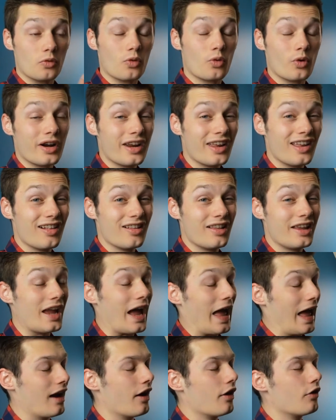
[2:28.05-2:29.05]
really
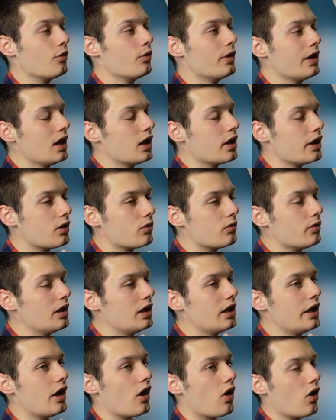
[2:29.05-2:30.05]
and i really
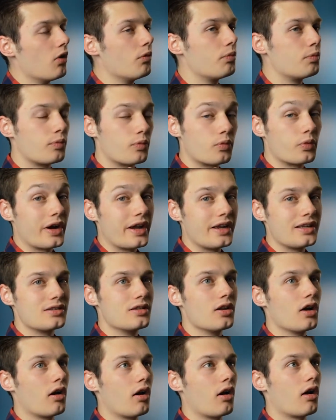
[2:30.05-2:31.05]
really hope praise
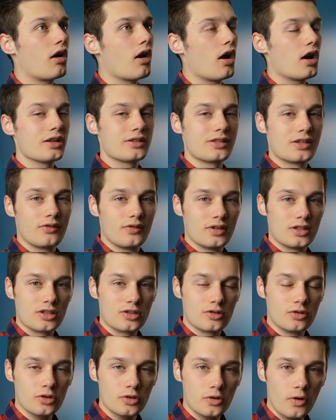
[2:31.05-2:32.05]
the gods if it's
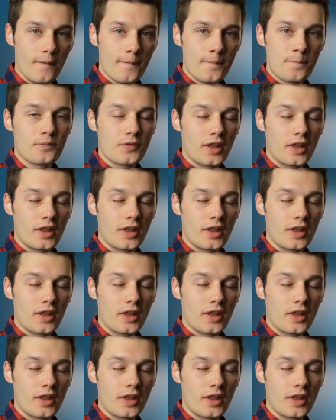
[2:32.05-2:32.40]
true